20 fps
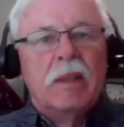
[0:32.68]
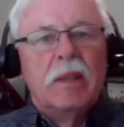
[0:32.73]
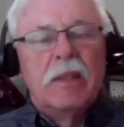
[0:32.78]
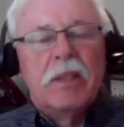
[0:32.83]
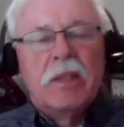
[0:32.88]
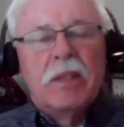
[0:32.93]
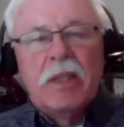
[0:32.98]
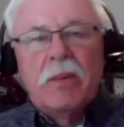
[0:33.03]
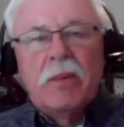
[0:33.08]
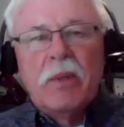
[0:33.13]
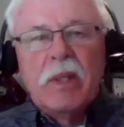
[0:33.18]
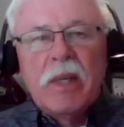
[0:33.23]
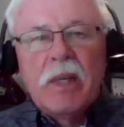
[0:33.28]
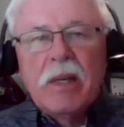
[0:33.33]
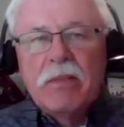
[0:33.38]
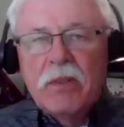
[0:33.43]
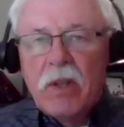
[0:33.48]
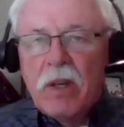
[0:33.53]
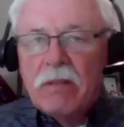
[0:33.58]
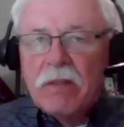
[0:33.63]
You see, we
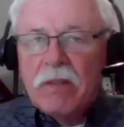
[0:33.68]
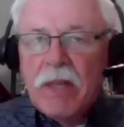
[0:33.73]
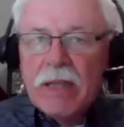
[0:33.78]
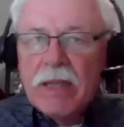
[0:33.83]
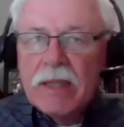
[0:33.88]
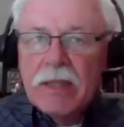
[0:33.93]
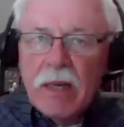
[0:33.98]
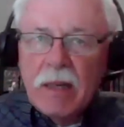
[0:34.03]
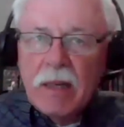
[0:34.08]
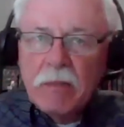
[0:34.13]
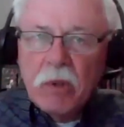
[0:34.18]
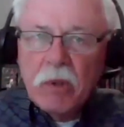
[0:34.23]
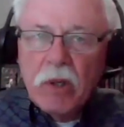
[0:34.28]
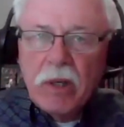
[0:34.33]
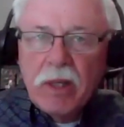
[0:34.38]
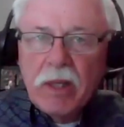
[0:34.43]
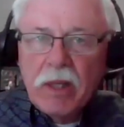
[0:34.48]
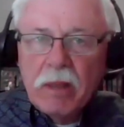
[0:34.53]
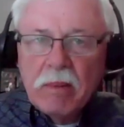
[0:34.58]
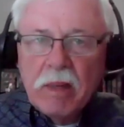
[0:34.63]
left off last time
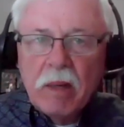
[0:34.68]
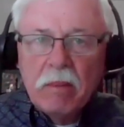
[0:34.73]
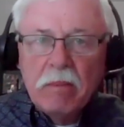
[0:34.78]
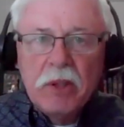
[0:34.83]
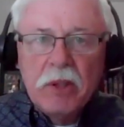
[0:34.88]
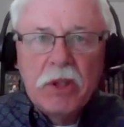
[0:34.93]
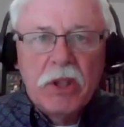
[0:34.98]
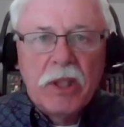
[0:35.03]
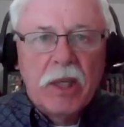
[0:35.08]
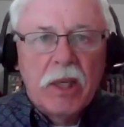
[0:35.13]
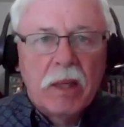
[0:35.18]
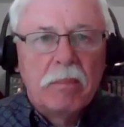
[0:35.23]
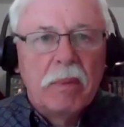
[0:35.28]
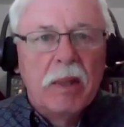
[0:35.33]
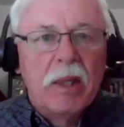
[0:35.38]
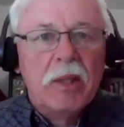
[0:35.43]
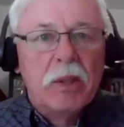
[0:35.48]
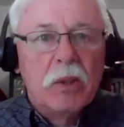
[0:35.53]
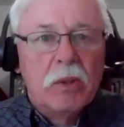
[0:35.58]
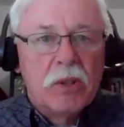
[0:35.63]
talking about Mashiach
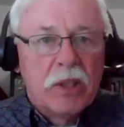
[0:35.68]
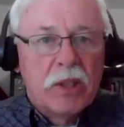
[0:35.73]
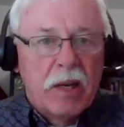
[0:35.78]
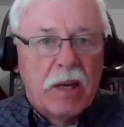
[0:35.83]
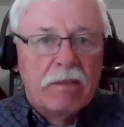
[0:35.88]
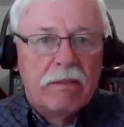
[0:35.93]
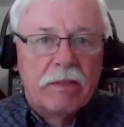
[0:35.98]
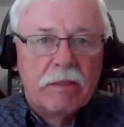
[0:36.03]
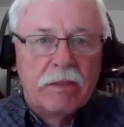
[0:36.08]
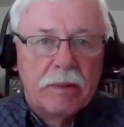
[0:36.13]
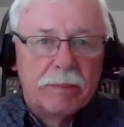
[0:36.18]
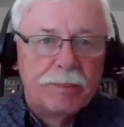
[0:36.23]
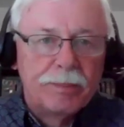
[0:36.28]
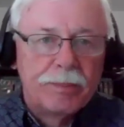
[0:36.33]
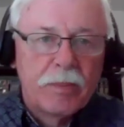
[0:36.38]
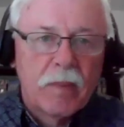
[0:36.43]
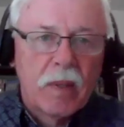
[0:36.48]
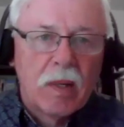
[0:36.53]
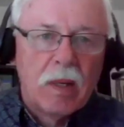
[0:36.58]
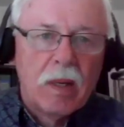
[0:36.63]
Ben Yosef
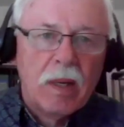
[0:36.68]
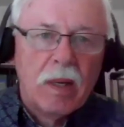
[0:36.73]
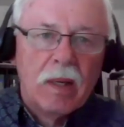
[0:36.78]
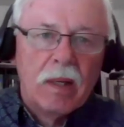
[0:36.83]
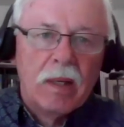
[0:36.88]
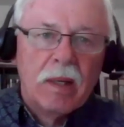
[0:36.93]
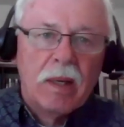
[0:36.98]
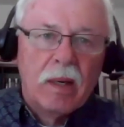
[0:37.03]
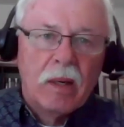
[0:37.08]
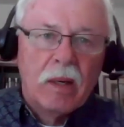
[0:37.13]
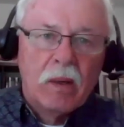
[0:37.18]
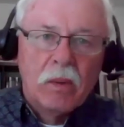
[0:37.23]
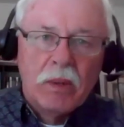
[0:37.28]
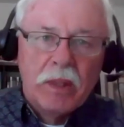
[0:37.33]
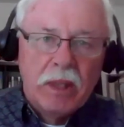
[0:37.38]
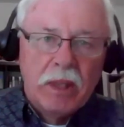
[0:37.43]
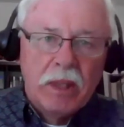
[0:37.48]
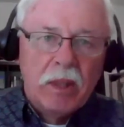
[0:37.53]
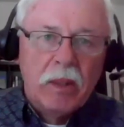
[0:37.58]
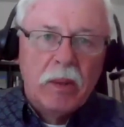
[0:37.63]
and how
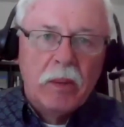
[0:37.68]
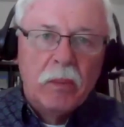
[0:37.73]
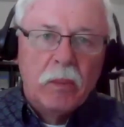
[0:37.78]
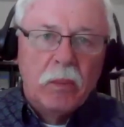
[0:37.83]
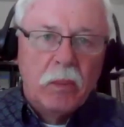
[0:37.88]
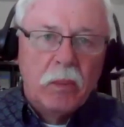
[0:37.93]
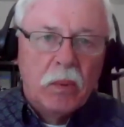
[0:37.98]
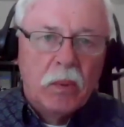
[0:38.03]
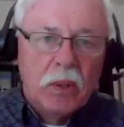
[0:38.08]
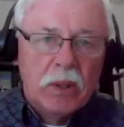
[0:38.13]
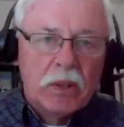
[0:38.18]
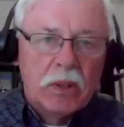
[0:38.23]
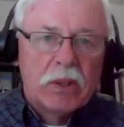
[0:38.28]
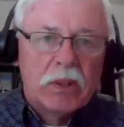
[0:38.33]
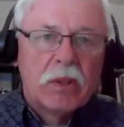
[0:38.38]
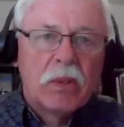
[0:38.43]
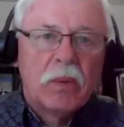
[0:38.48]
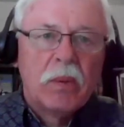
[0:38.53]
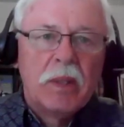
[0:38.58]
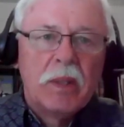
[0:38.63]
he
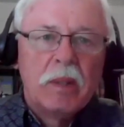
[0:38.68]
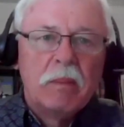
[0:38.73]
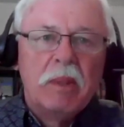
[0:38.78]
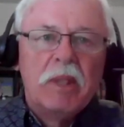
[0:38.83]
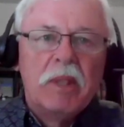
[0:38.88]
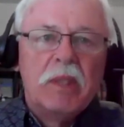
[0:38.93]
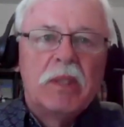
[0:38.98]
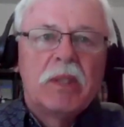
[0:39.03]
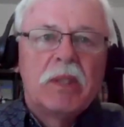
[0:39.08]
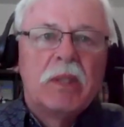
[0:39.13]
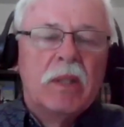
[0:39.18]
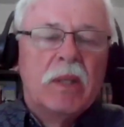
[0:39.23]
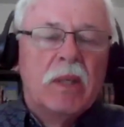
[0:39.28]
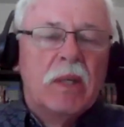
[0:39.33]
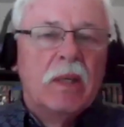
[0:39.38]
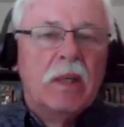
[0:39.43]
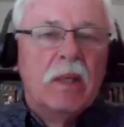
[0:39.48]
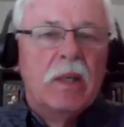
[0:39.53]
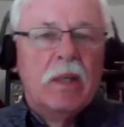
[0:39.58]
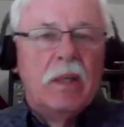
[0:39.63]
was going to be
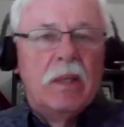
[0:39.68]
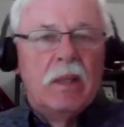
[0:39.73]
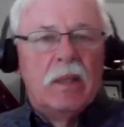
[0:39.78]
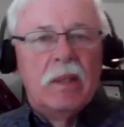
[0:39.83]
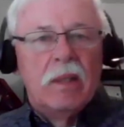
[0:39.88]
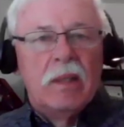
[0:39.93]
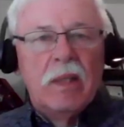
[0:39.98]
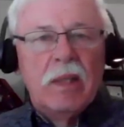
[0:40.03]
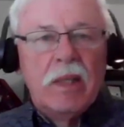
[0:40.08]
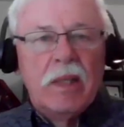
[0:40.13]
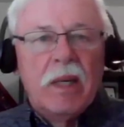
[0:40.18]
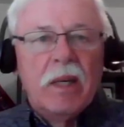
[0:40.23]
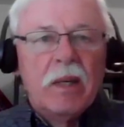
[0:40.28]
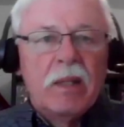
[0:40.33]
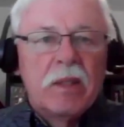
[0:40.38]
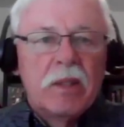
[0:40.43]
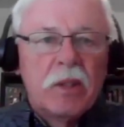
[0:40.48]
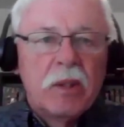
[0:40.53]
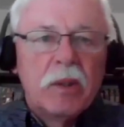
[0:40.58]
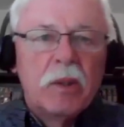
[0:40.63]
the
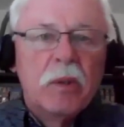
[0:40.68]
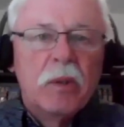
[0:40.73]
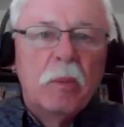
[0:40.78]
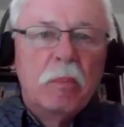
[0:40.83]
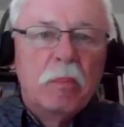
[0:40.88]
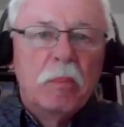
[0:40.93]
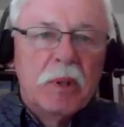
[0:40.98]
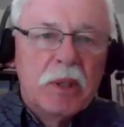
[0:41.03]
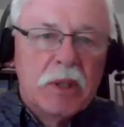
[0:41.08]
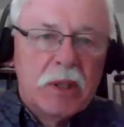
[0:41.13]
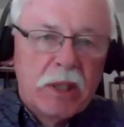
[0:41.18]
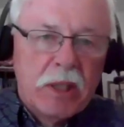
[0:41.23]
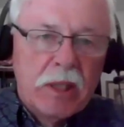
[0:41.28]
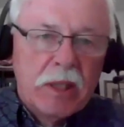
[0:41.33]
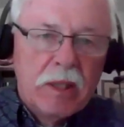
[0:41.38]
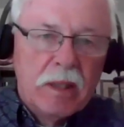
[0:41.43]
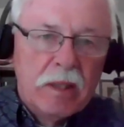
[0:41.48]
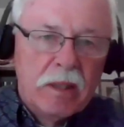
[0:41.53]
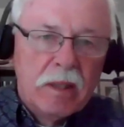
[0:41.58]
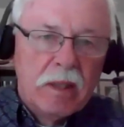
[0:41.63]
character who
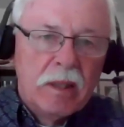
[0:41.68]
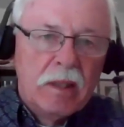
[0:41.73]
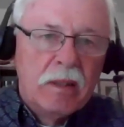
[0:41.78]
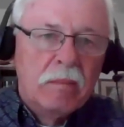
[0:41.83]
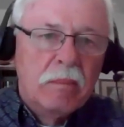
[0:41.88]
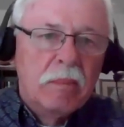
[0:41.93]
preceded